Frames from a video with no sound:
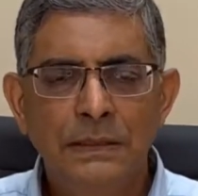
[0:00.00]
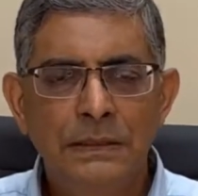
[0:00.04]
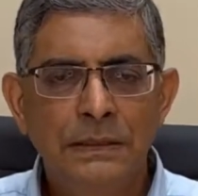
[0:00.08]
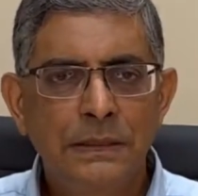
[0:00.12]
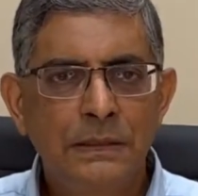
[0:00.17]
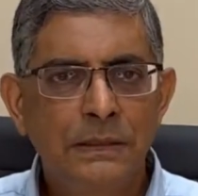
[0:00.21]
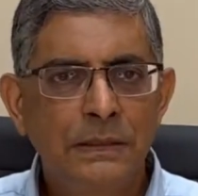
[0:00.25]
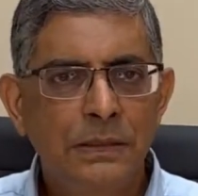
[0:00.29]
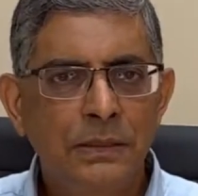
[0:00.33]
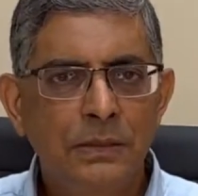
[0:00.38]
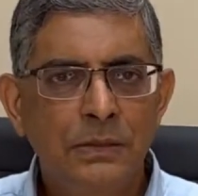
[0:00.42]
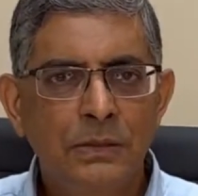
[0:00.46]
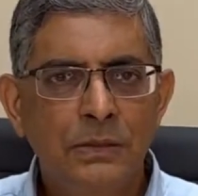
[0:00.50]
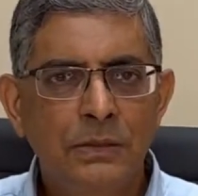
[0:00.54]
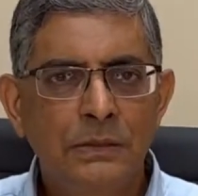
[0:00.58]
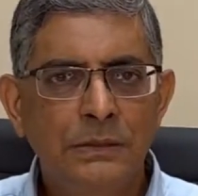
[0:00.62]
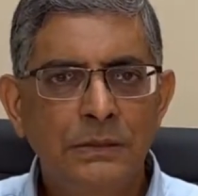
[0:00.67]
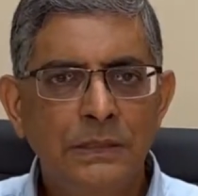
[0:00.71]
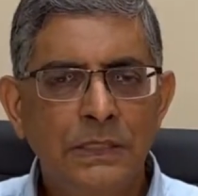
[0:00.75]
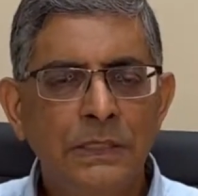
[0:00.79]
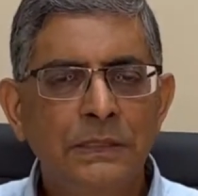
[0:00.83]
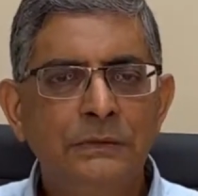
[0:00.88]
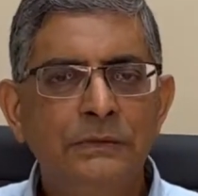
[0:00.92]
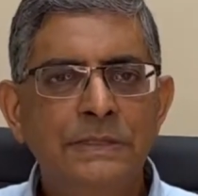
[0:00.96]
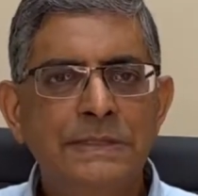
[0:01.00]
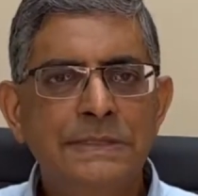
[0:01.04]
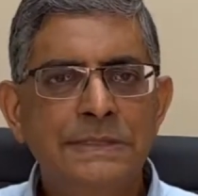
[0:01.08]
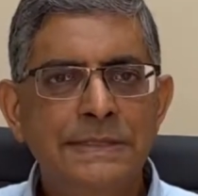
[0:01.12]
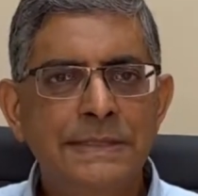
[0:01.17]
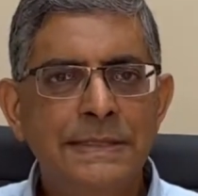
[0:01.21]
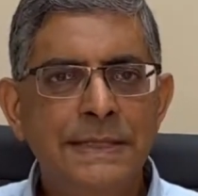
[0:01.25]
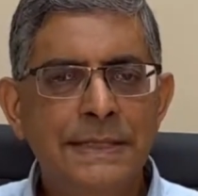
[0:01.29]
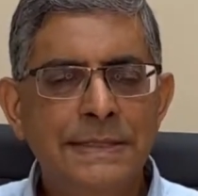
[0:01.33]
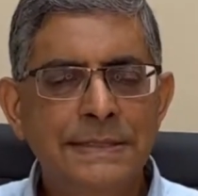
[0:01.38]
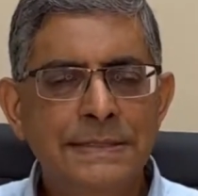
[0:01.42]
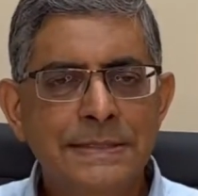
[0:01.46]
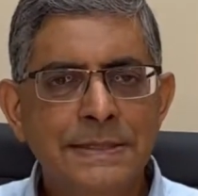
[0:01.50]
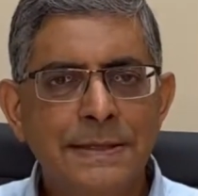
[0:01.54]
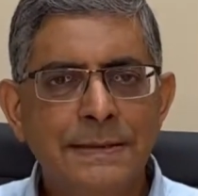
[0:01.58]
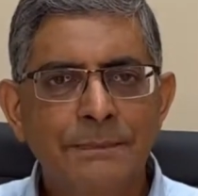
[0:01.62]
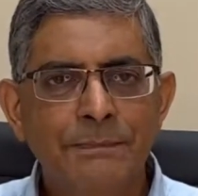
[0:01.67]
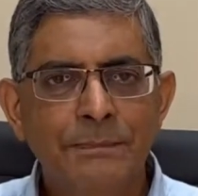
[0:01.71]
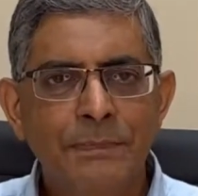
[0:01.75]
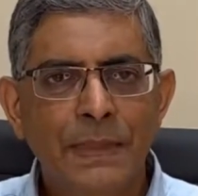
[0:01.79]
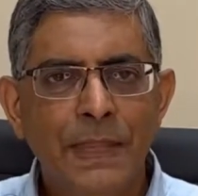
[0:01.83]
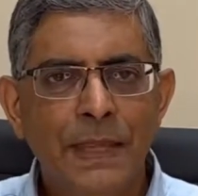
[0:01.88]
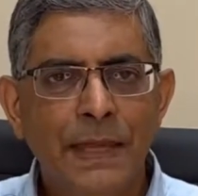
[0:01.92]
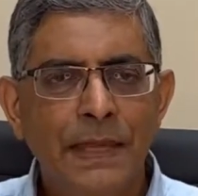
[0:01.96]
nervousness.
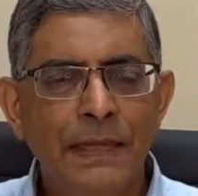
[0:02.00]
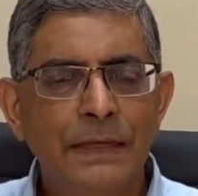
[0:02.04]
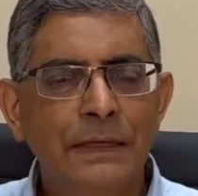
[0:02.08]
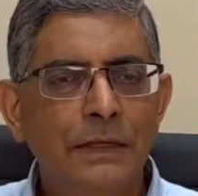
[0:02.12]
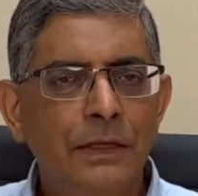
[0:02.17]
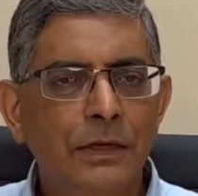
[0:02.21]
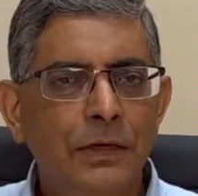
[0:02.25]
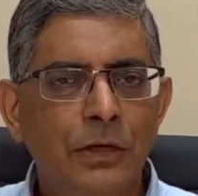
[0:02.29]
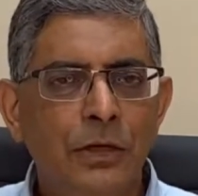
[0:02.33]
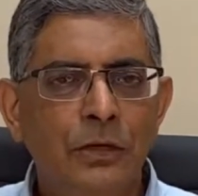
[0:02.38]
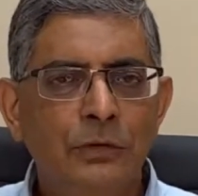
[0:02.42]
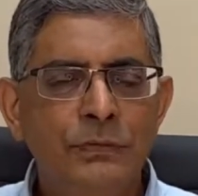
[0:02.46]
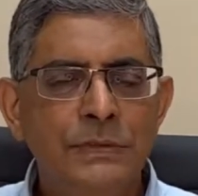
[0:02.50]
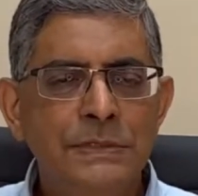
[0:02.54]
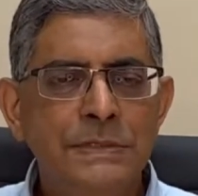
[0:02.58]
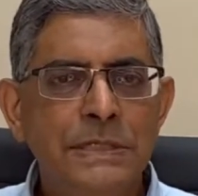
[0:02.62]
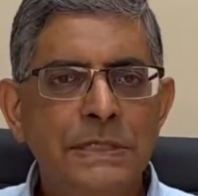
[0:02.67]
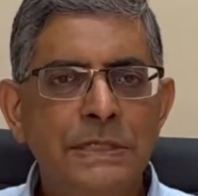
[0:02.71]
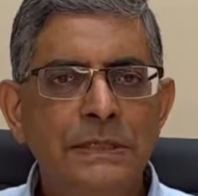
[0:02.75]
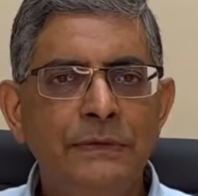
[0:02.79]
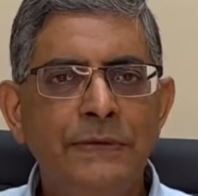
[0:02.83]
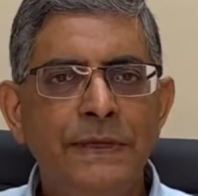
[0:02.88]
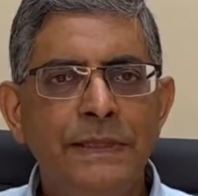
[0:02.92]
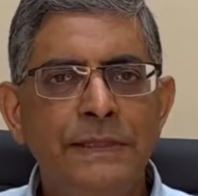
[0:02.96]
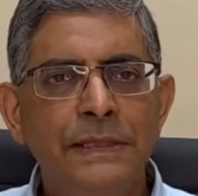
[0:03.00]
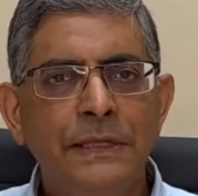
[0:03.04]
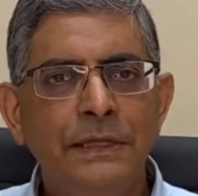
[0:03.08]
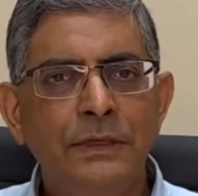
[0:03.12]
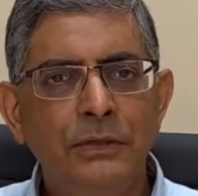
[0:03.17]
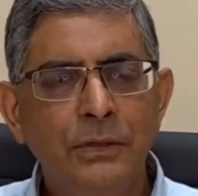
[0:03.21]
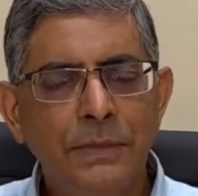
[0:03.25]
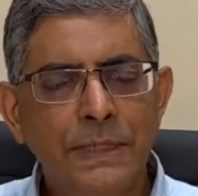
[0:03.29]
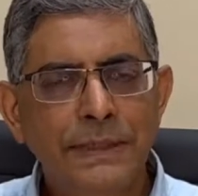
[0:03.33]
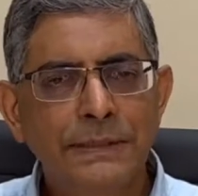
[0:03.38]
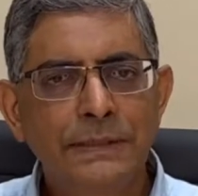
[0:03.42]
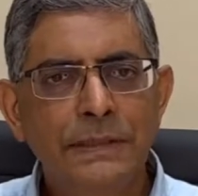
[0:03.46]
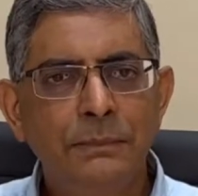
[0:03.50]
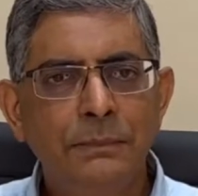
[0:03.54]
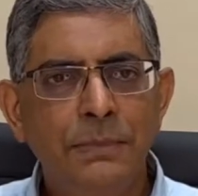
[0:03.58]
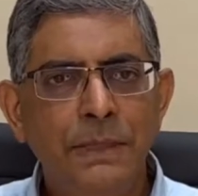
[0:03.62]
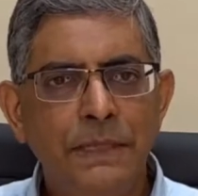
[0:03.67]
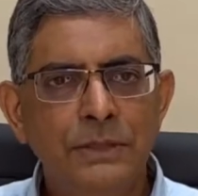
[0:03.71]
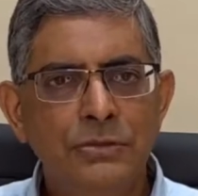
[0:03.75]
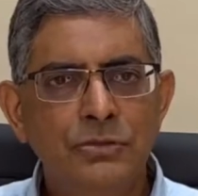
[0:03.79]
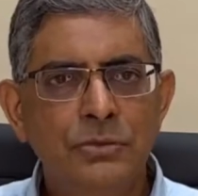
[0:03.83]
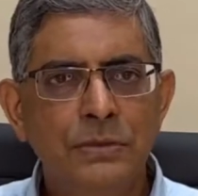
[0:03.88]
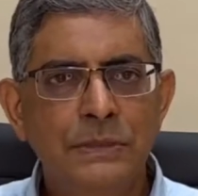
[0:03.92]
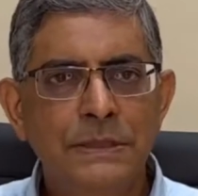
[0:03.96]
And obviously when they look at the
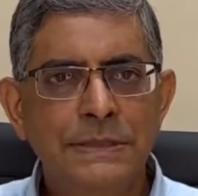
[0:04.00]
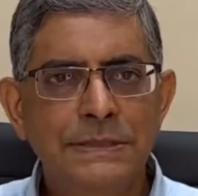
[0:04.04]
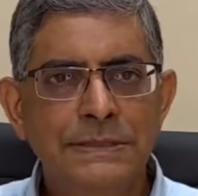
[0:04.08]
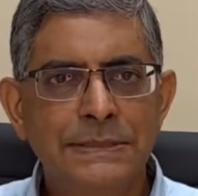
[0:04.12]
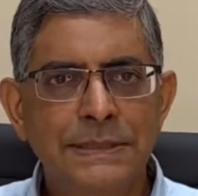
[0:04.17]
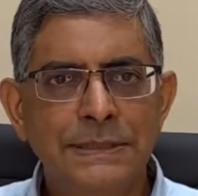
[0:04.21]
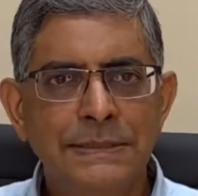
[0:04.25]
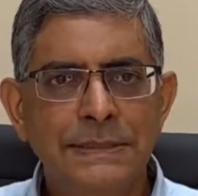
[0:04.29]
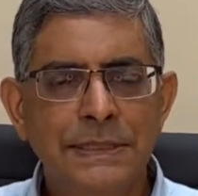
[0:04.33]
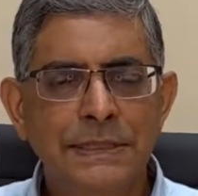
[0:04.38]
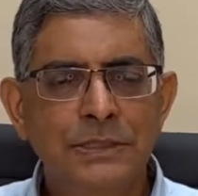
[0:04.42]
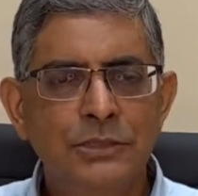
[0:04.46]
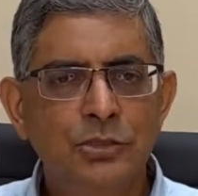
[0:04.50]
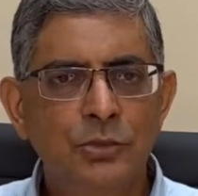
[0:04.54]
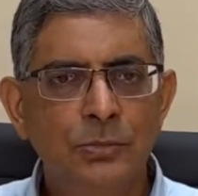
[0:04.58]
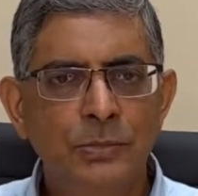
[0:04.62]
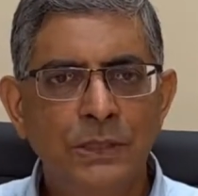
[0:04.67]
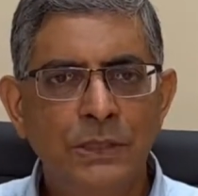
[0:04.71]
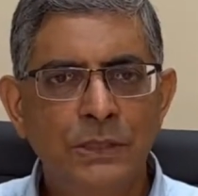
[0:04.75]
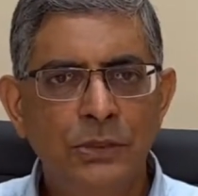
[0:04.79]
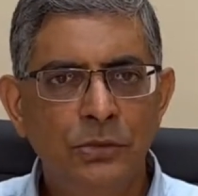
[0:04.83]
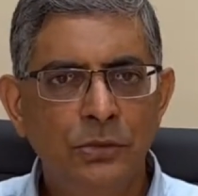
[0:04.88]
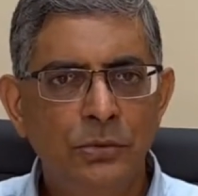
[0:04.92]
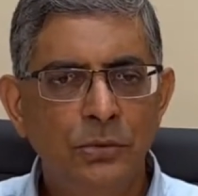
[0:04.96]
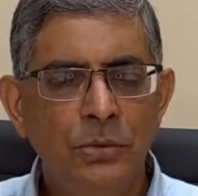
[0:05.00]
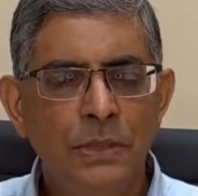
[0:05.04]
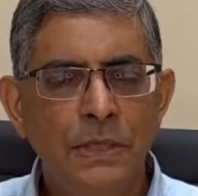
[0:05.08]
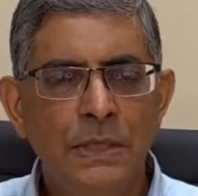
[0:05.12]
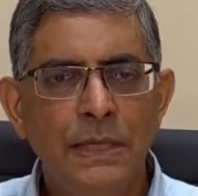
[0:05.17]
blood sugars, they tend to be low.